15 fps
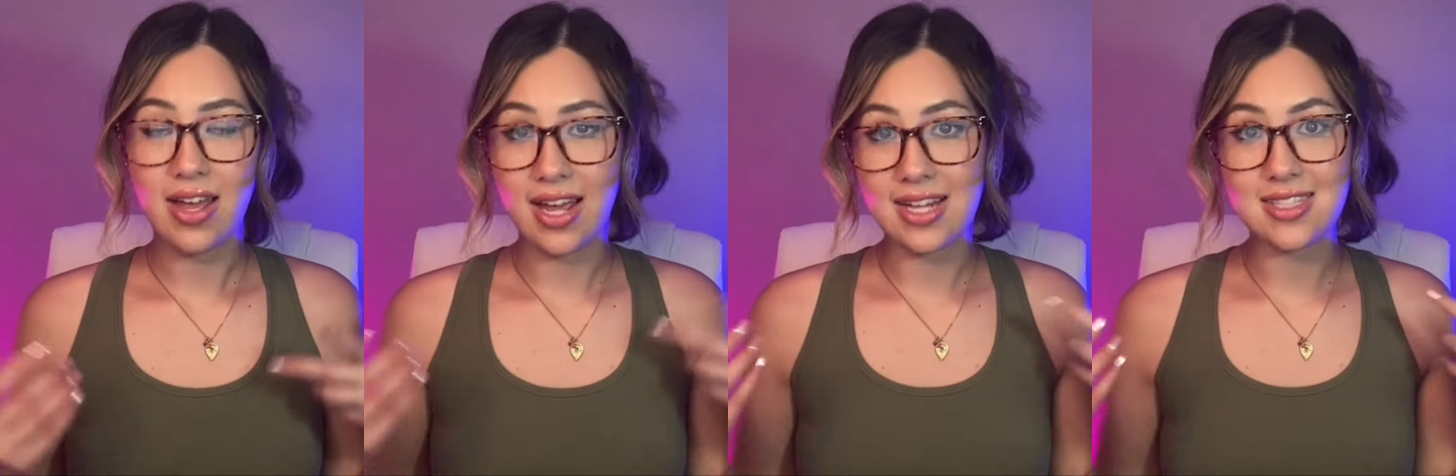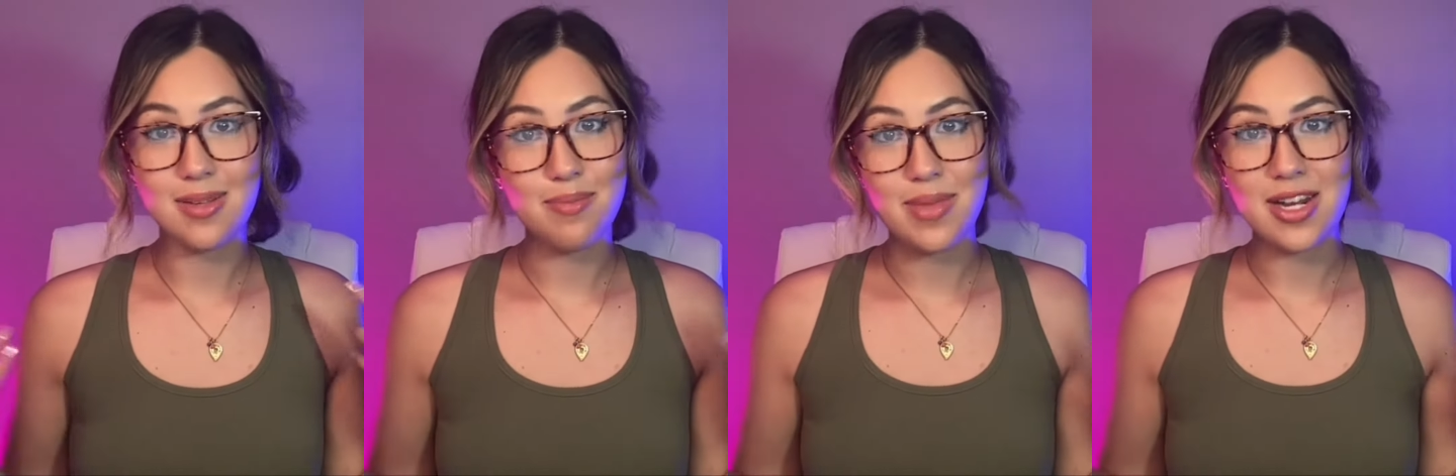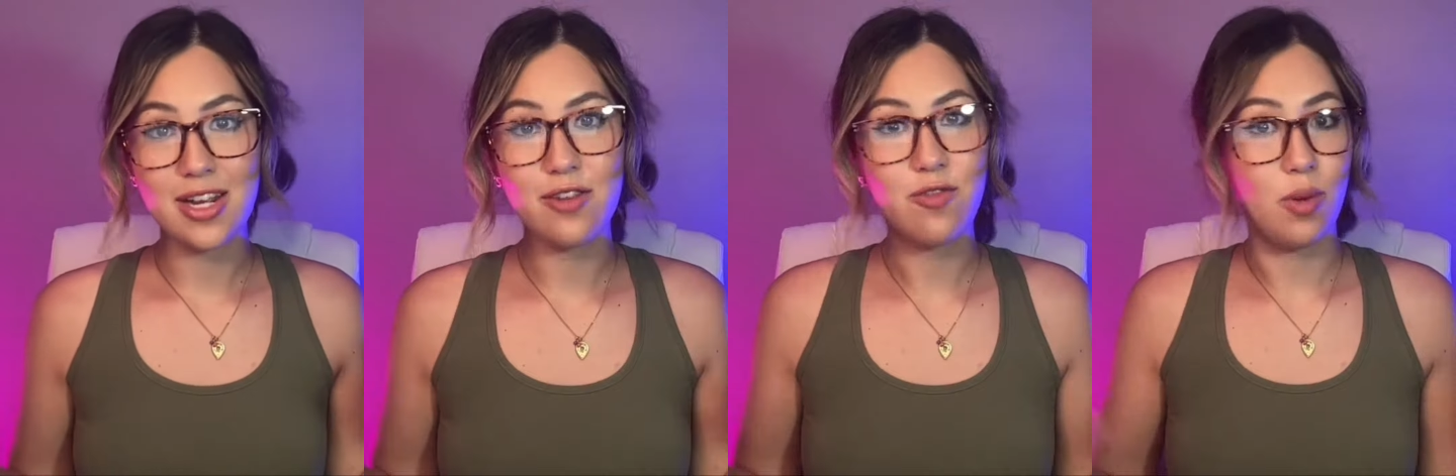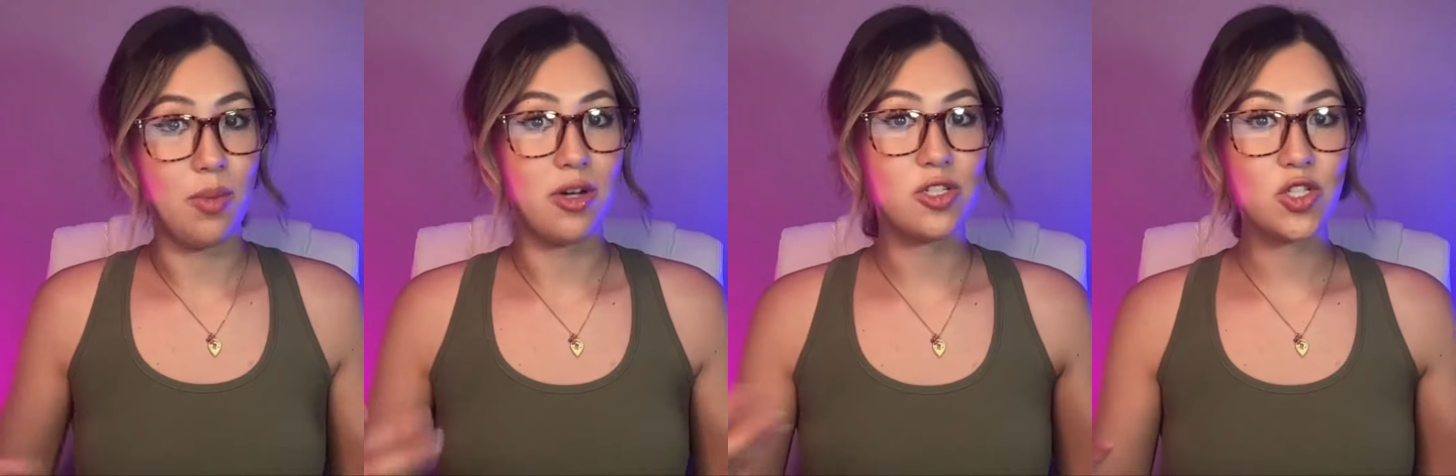that gets emitted
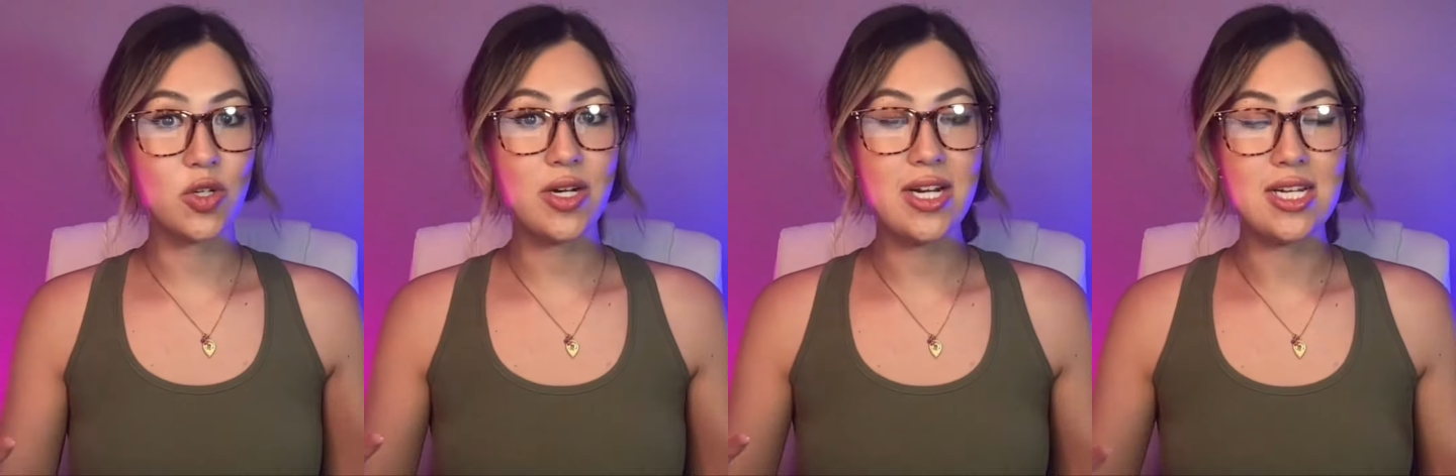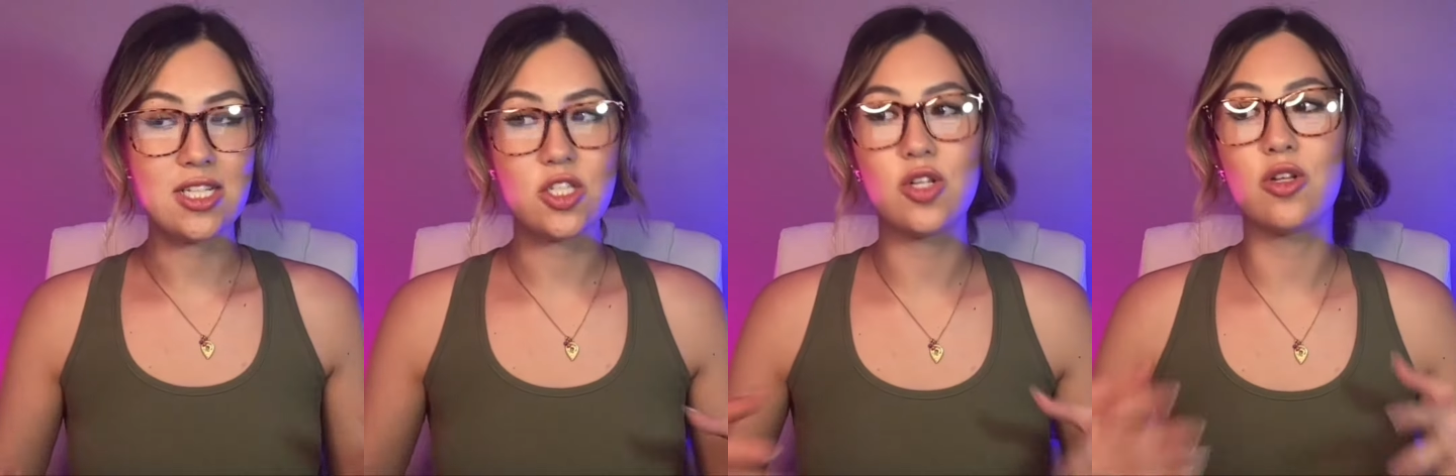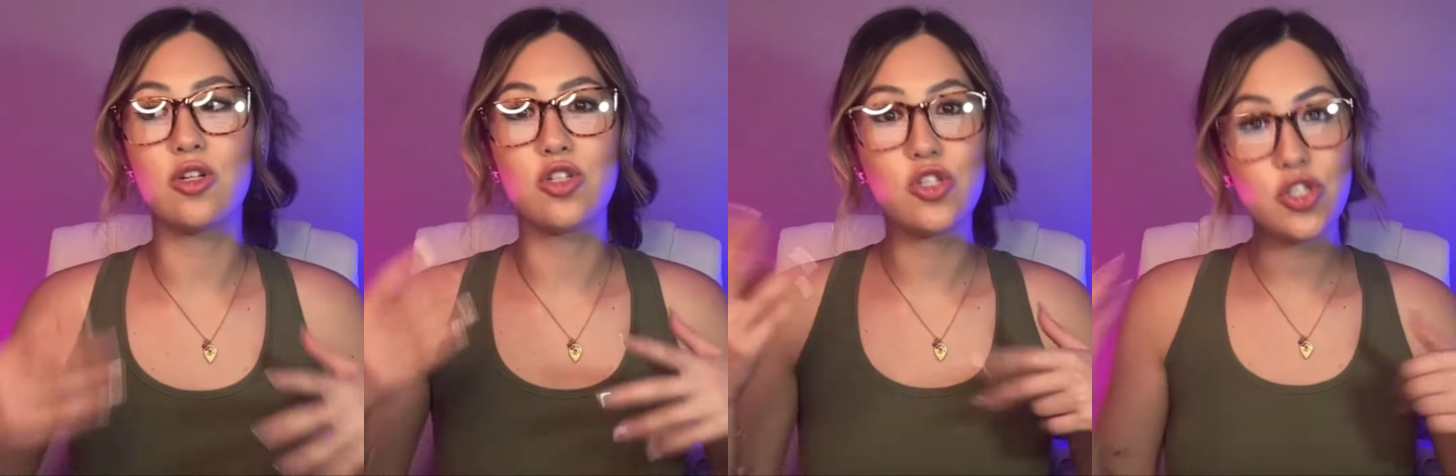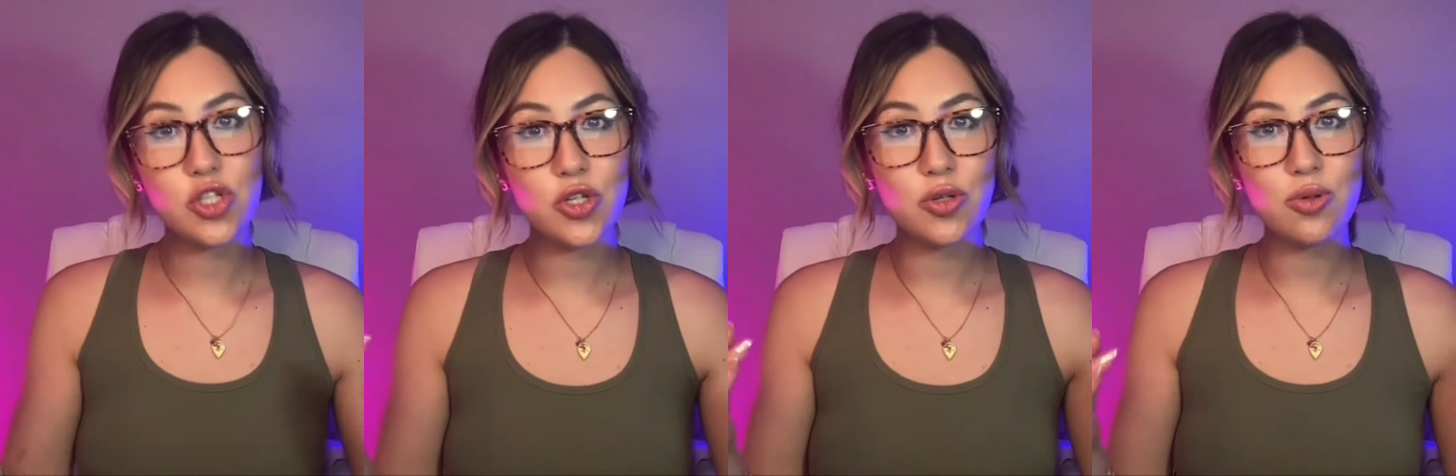from our screen. So
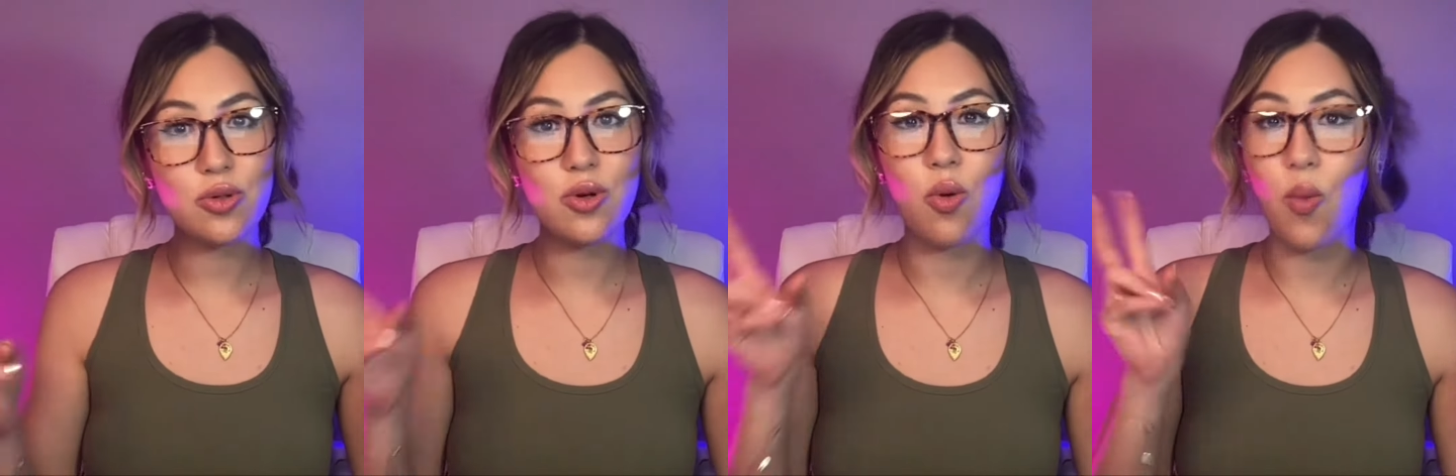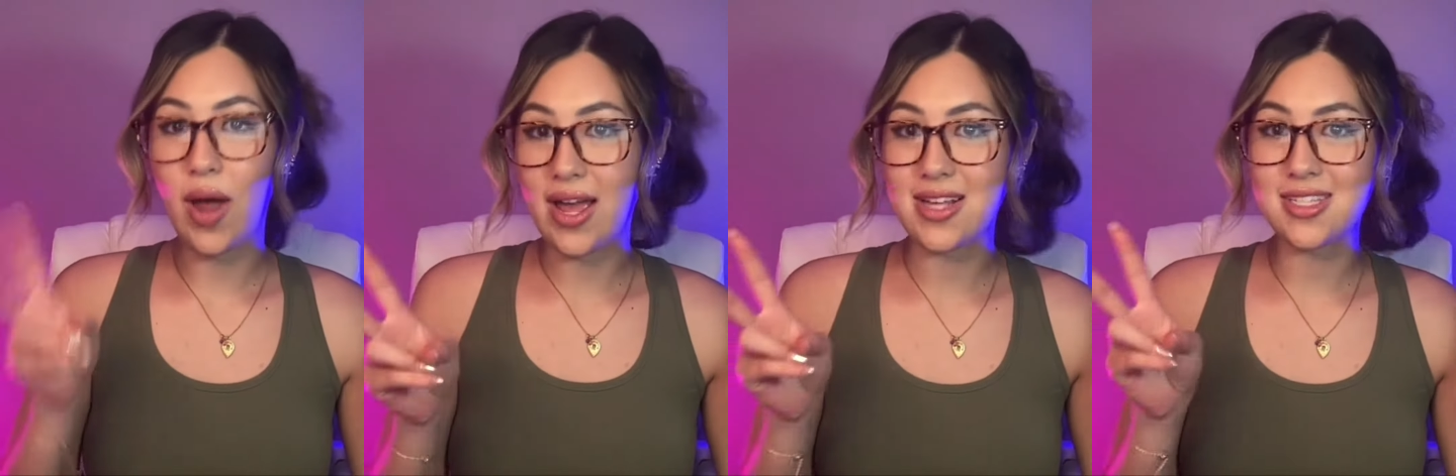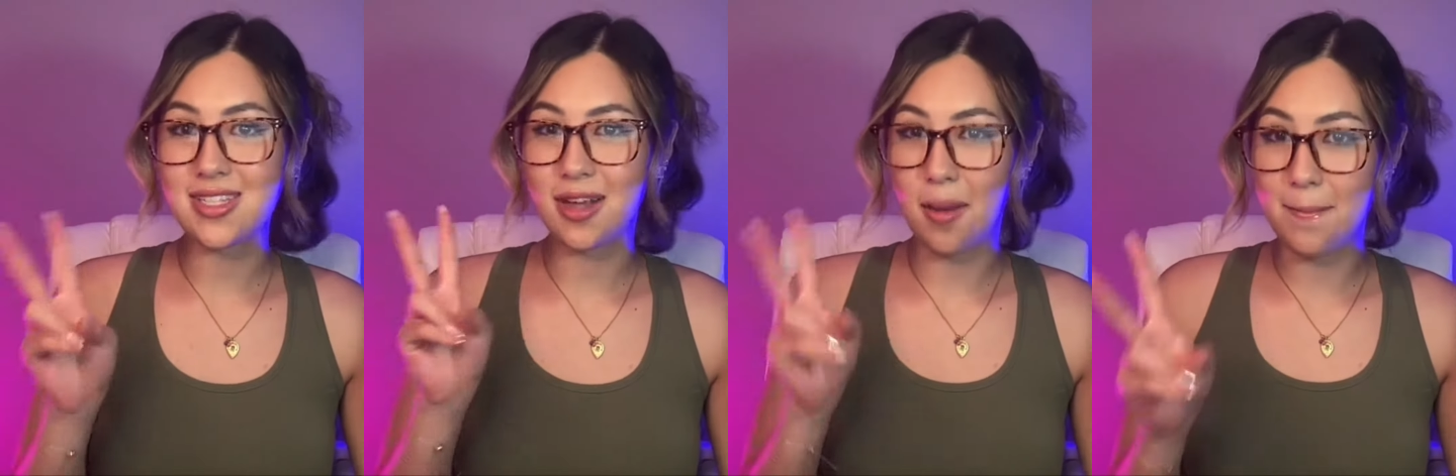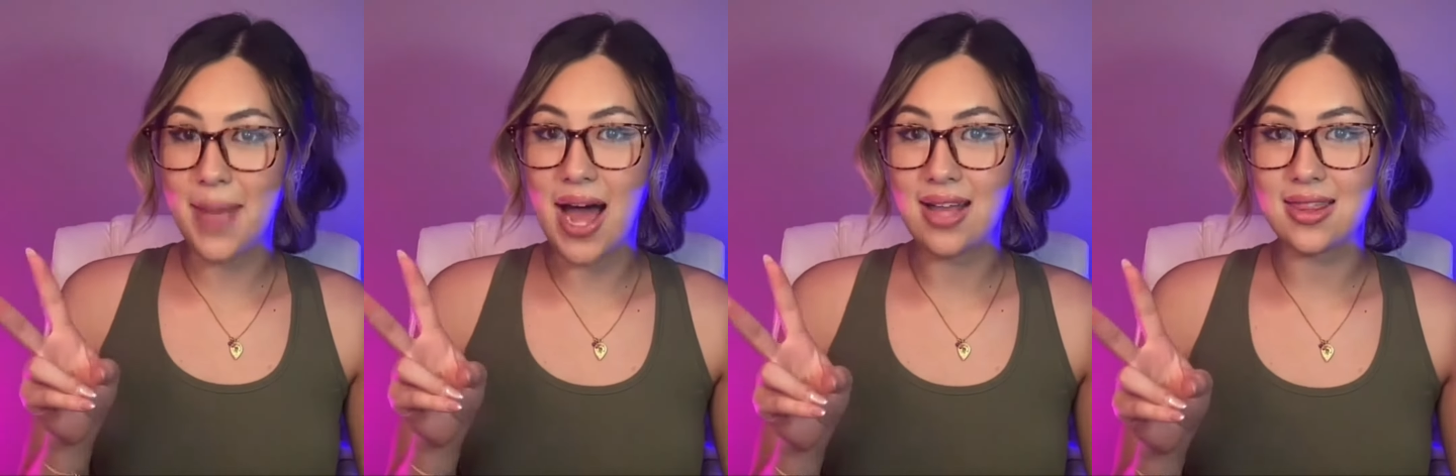there's two ways to
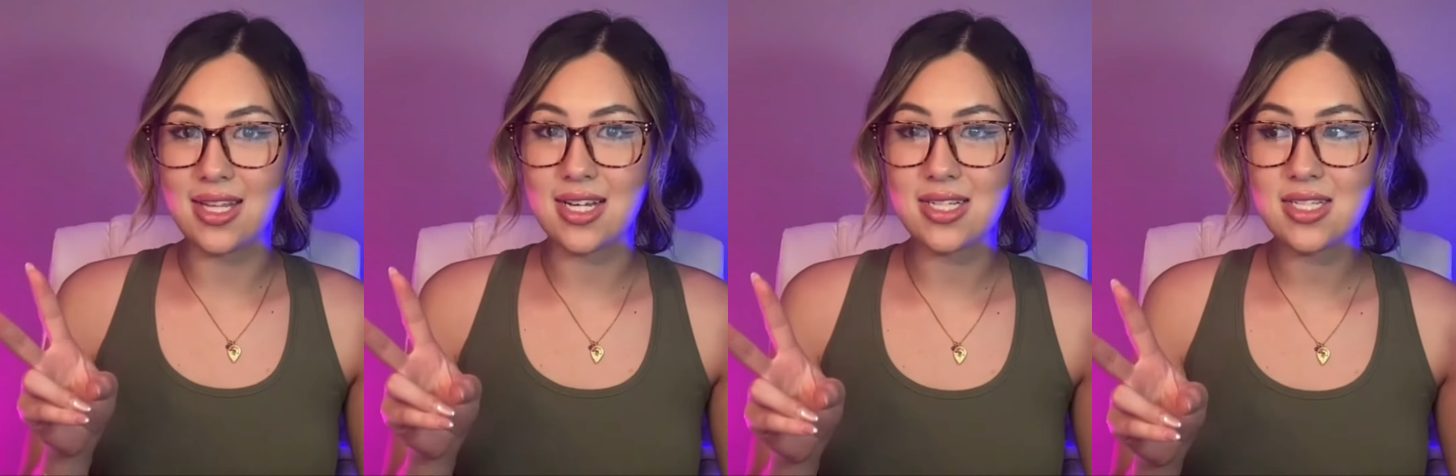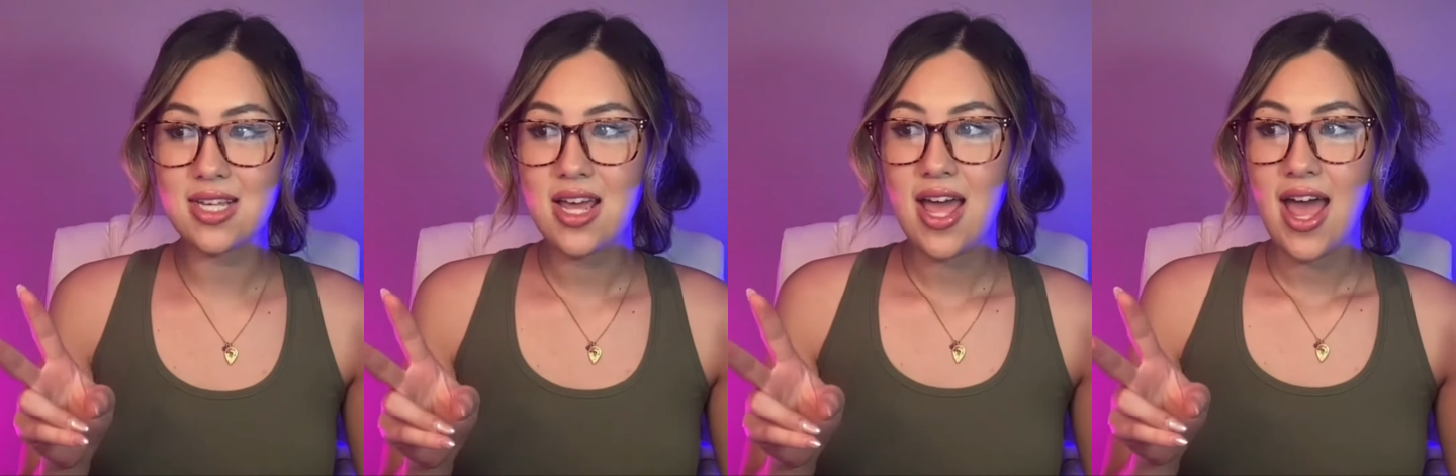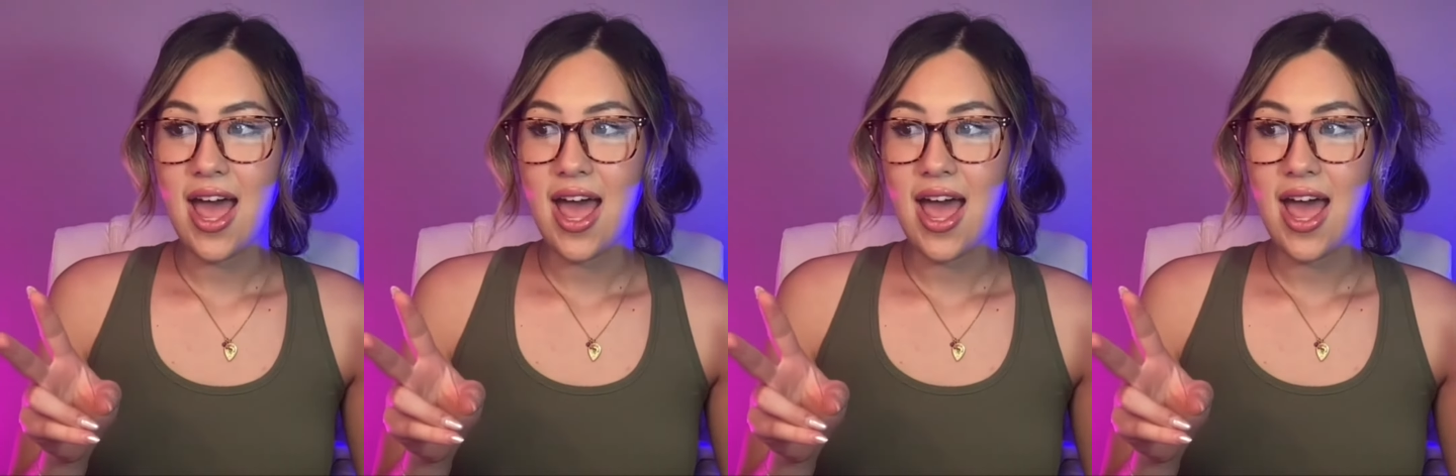combat this.